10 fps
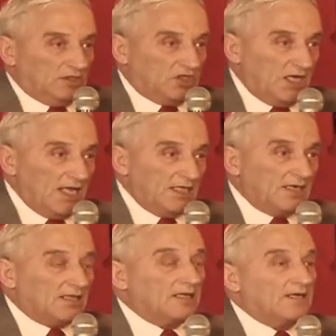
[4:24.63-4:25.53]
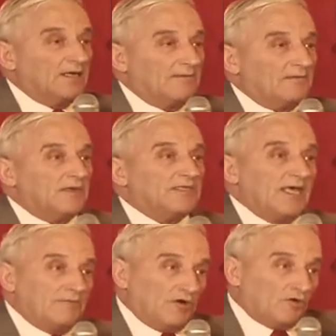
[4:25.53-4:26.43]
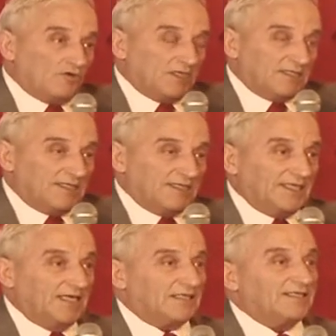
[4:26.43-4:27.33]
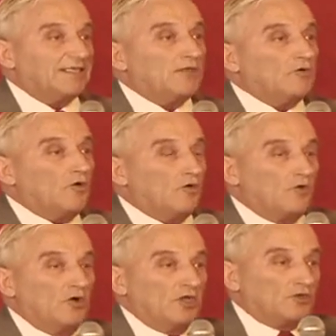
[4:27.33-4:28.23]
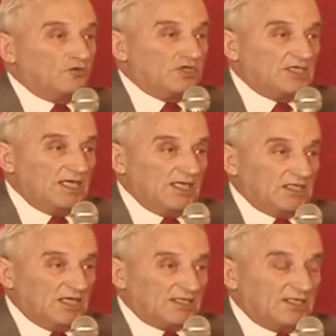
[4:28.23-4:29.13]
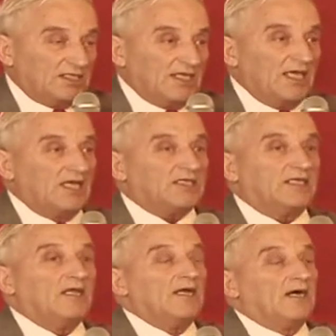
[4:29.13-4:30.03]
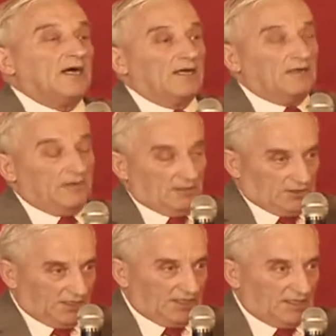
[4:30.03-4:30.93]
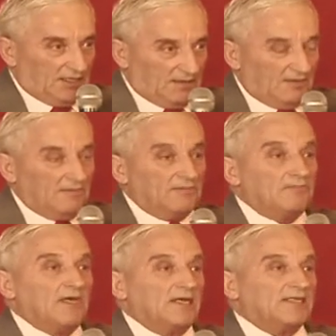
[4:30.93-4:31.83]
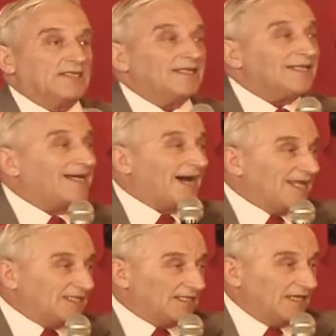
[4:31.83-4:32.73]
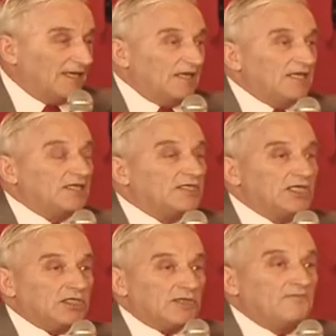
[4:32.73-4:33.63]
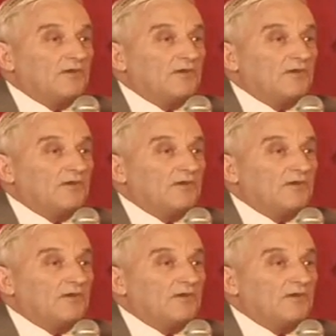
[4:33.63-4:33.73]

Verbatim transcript: general neighborhood association. Then go to city association, then county. Is this